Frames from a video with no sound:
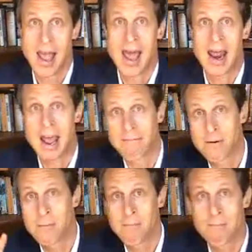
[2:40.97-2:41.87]
And
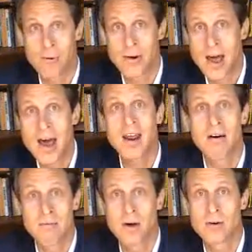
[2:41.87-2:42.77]
for none
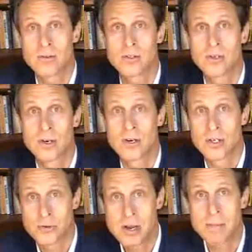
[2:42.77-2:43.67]
of those
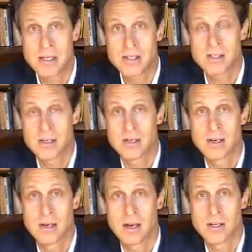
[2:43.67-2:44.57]
treatments
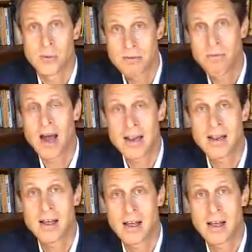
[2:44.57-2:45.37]
do we find